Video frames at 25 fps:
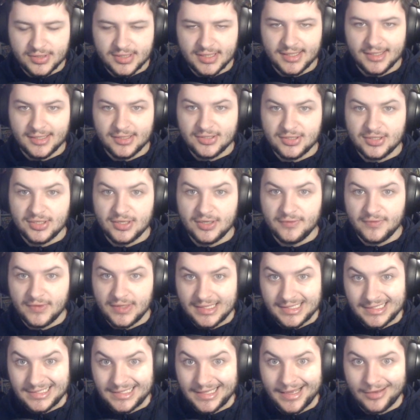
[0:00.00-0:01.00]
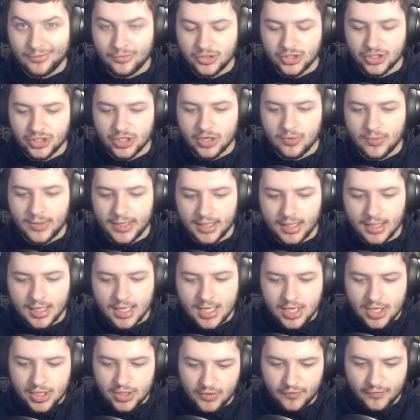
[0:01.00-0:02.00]
Crusader server is now showing.
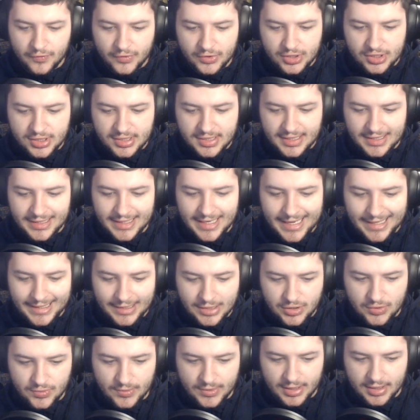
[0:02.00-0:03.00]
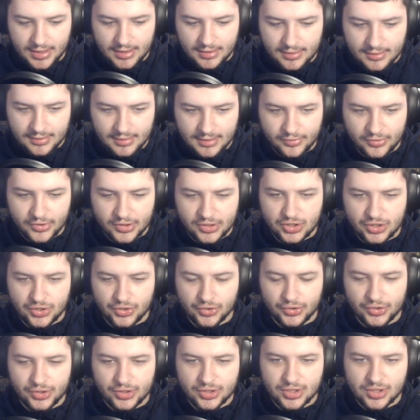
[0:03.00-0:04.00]
So if we just connect to it and press
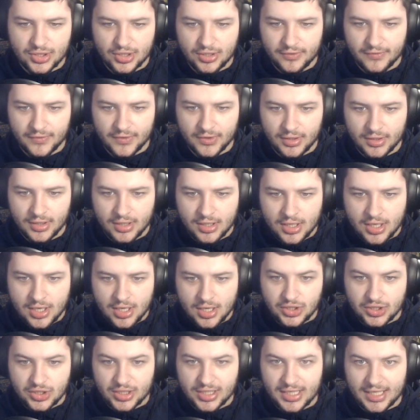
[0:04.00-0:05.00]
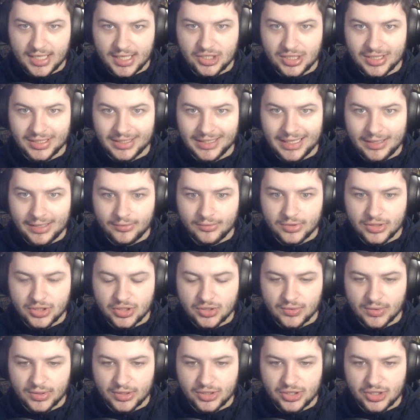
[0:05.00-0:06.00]
join server, it should actually allow us
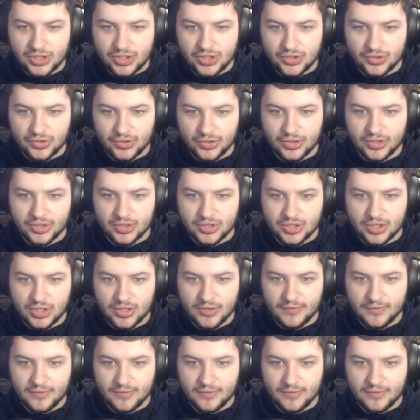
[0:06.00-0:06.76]
to actually join the